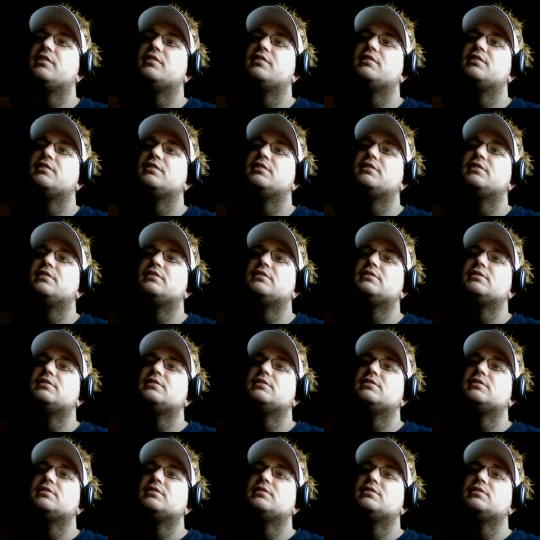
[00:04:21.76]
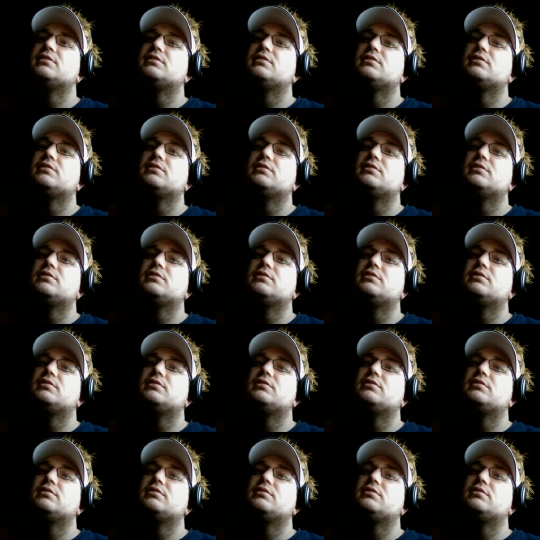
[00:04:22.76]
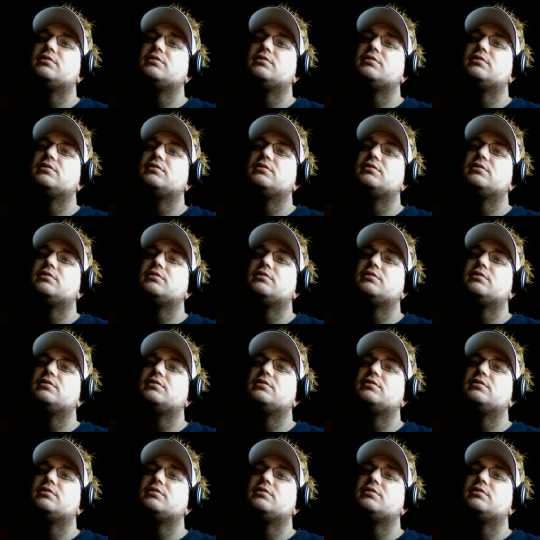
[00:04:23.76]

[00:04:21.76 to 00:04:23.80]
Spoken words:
[no speech]